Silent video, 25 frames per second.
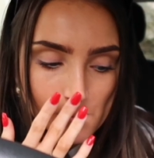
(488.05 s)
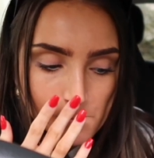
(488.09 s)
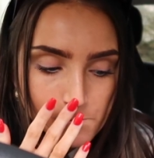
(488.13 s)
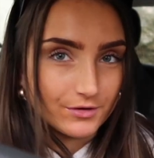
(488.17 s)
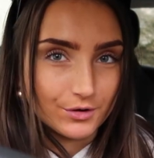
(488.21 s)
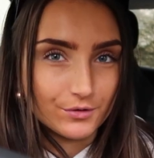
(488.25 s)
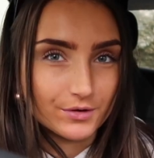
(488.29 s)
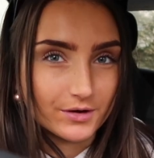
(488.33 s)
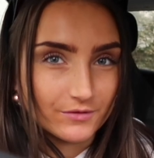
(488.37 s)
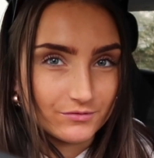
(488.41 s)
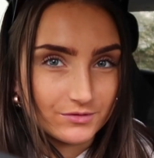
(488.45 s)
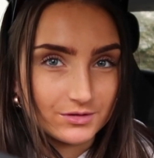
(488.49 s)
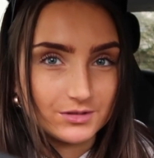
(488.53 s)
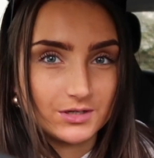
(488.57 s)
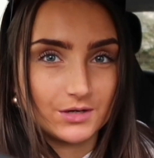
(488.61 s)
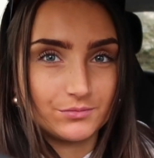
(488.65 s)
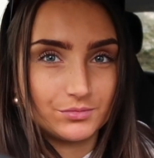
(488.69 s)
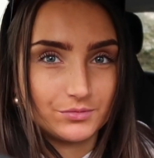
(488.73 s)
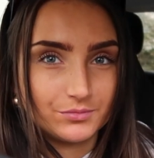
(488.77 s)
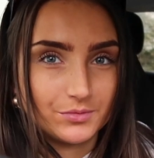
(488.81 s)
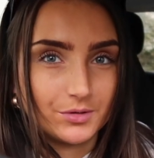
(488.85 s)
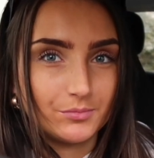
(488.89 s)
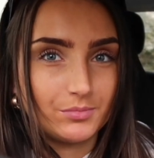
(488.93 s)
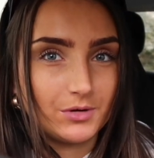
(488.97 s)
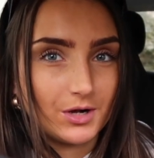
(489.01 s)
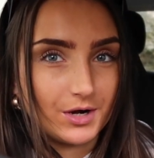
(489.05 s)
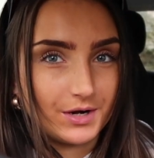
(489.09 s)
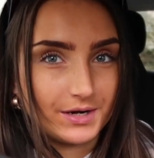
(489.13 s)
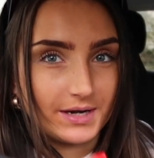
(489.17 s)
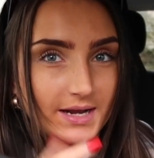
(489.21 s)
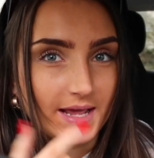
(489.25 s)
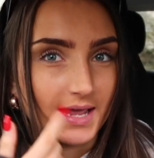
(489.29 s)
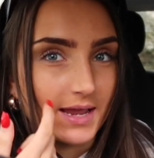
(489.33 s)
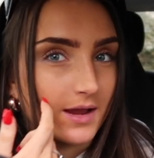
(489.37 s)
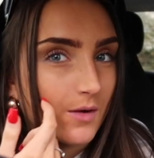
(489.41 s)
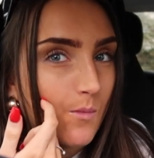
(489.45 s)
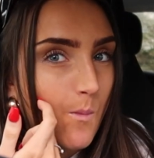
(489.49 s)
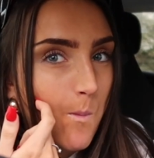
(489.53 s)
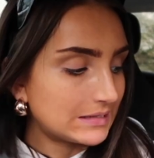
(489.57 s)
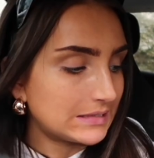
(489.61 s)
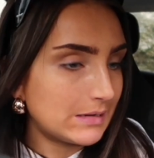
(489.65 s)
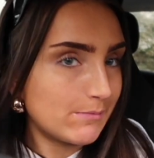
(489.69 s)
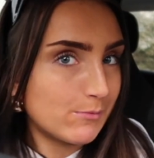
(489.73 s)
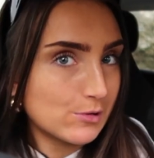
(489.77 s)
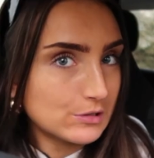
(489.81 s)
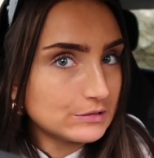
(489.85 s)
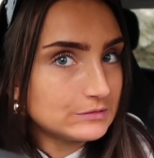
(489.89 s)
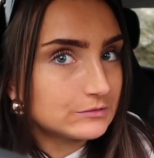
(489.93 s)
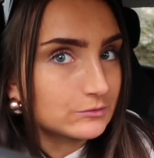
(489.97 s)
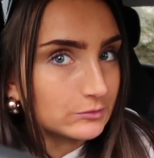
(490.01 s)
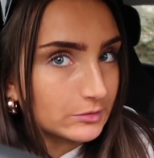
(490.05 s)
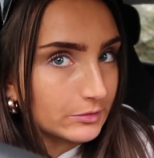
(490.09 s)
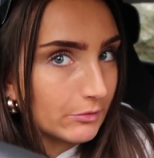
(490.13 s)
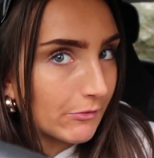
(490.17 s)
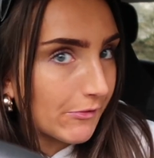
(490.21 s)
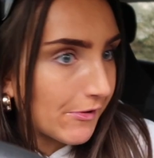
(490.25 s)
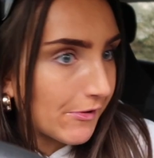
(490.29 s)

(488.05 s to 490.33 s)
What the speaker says: And I'll give the double McPlant an 8. They're both real